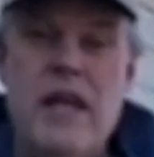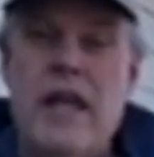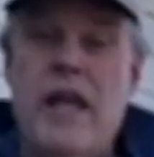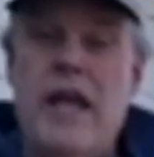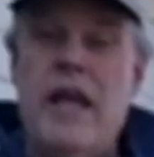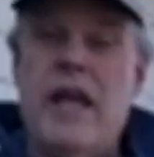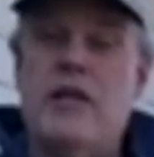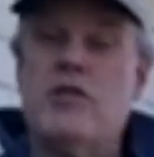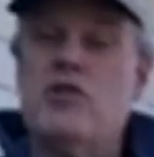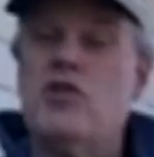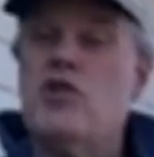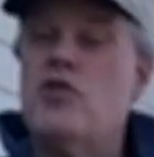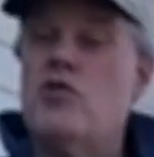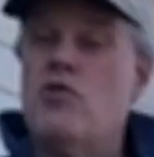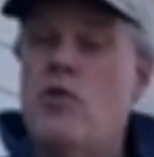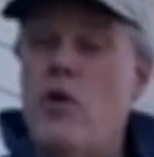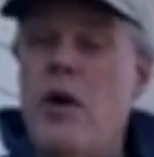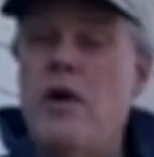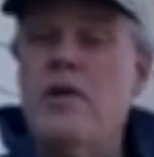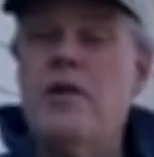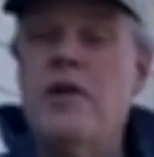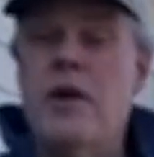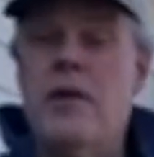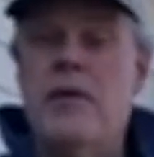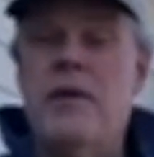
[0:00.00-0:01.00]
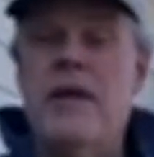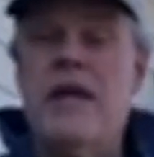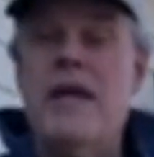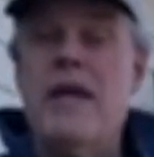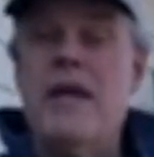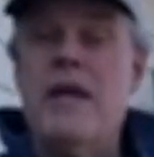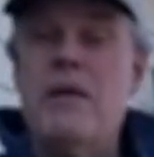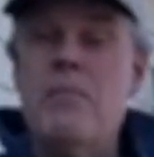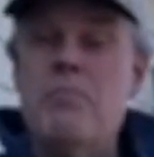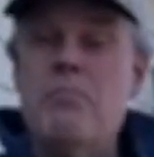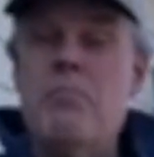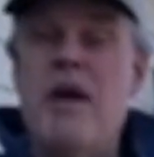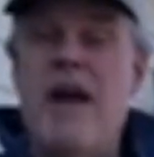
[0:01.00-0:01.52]
extraordinary
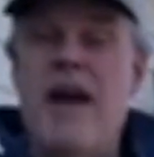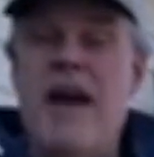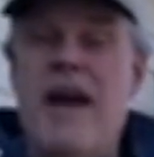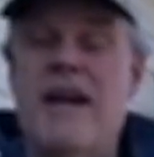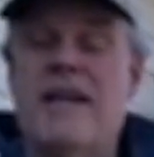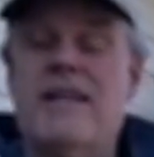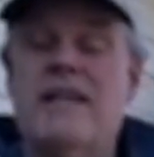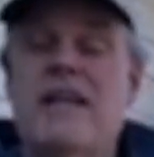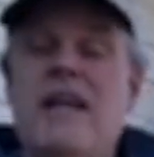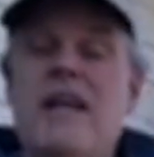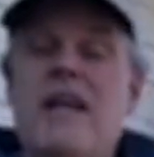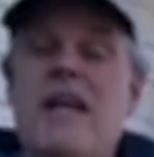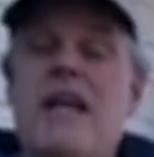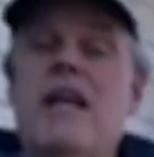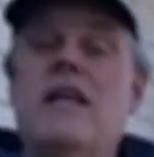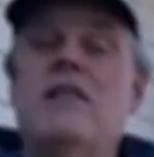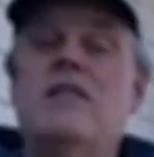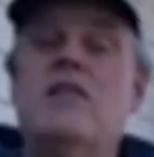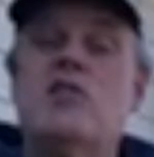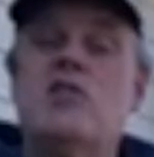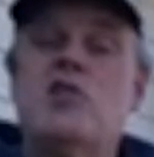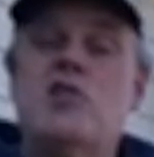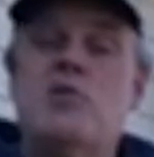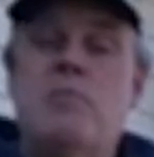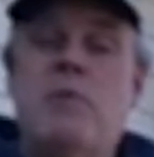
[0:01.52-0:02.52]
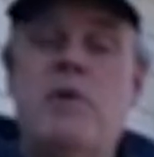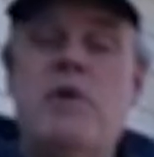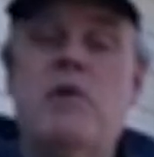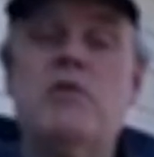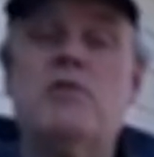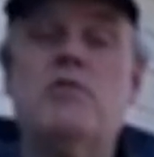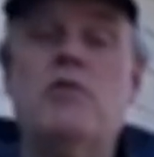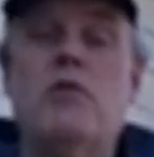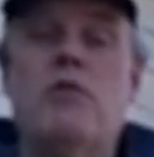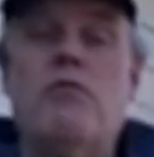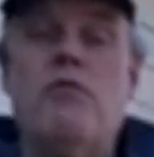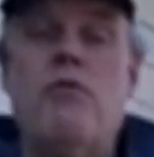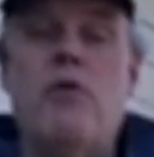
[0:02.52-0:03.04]
impact in the
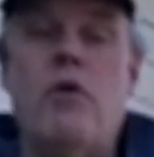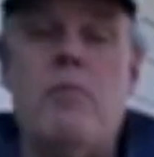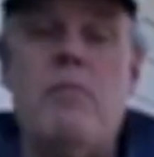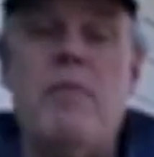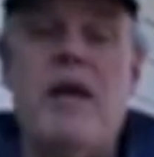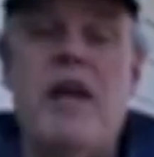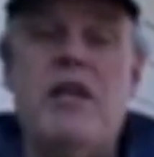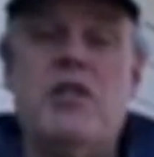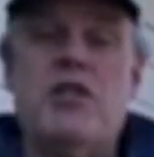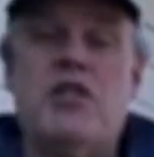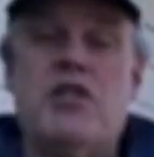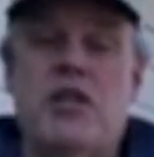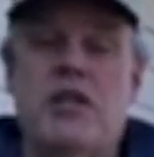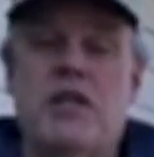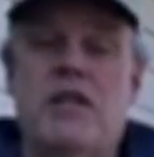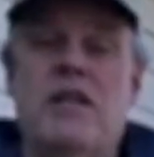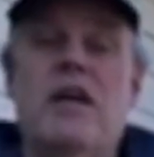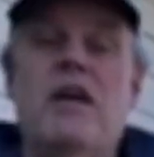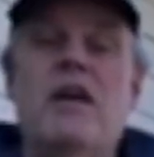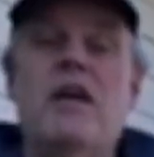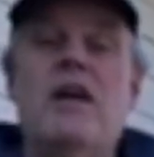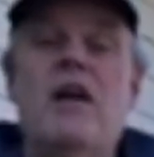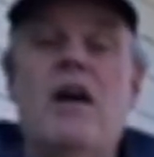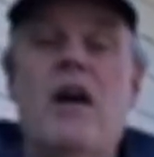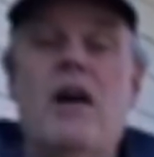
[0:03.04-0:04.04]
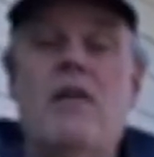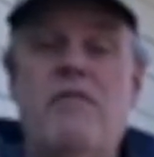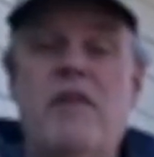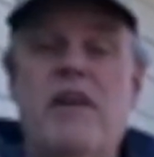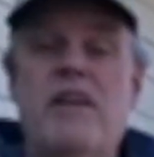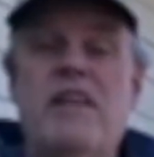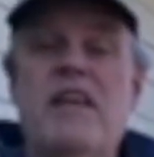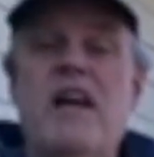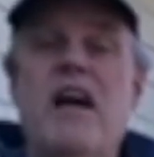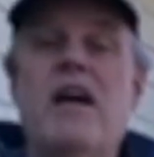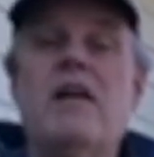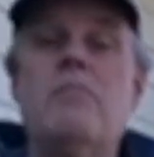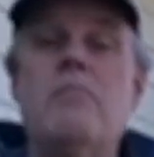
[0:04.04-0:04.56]
spiritual formation of a
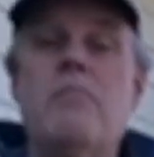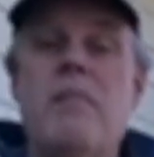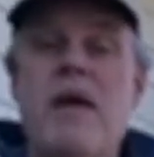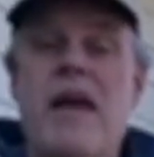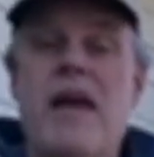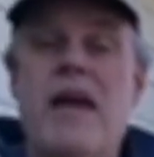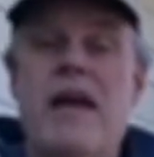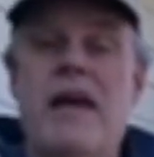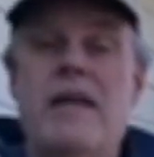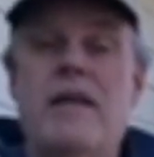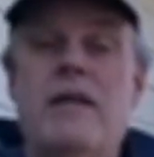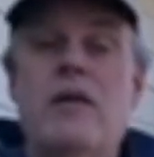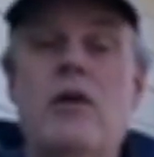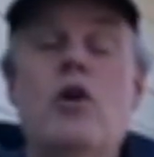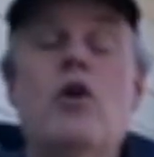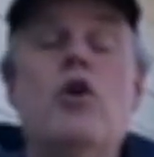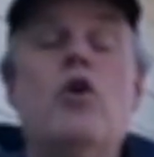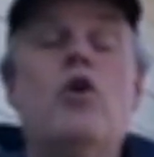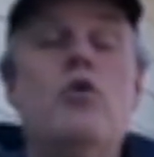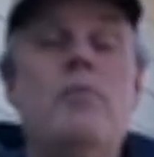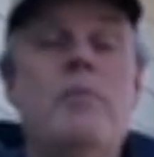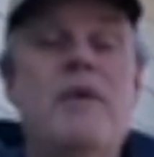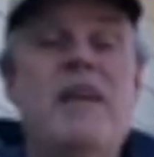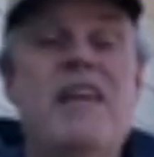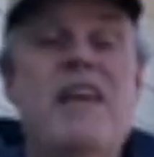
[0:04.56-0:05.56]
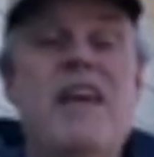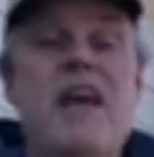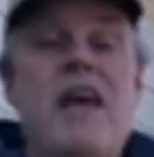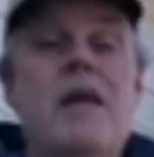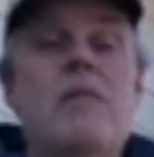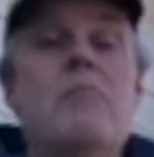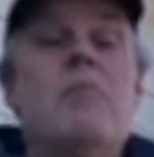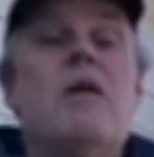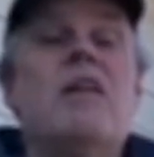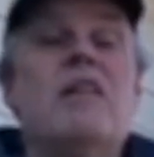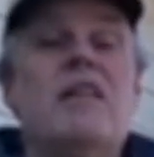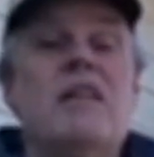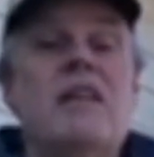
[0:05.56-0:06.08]
young man who became
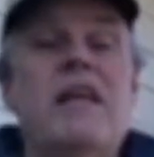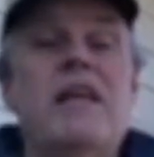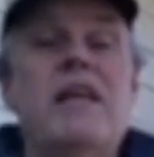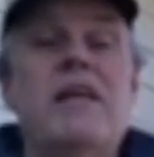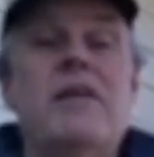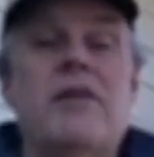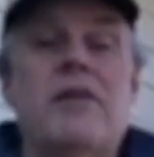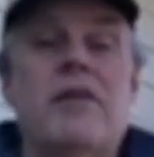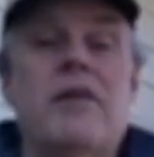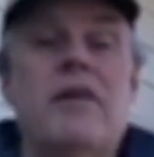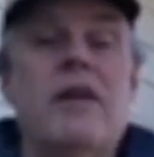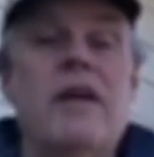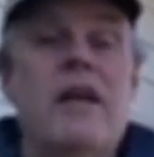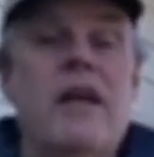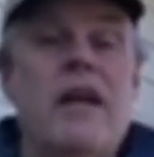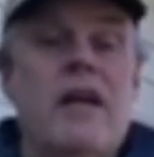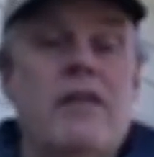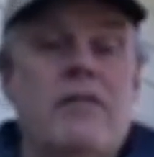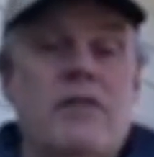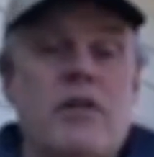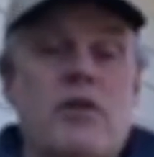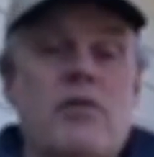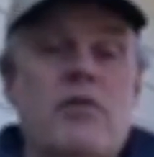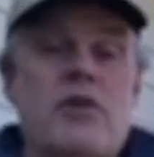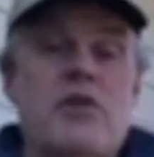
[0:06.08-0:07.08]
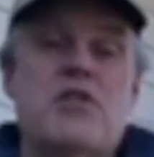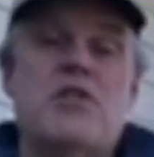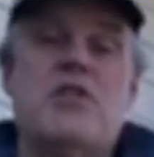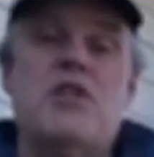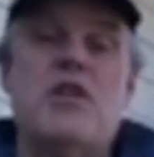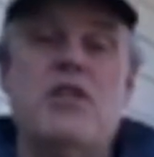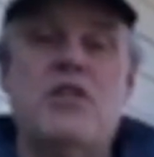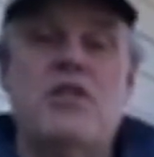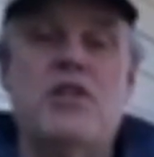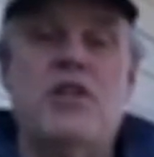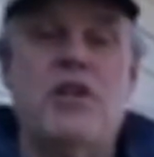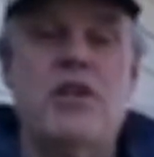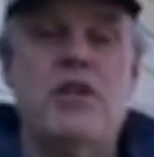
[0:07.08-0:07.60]
a leader in the Christian
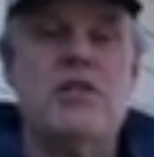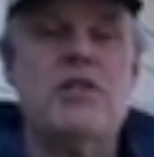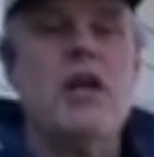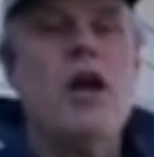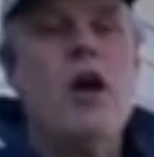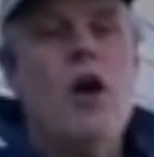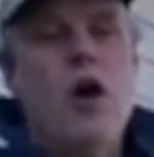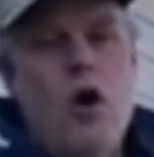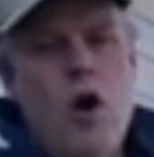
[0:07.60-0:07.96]
church.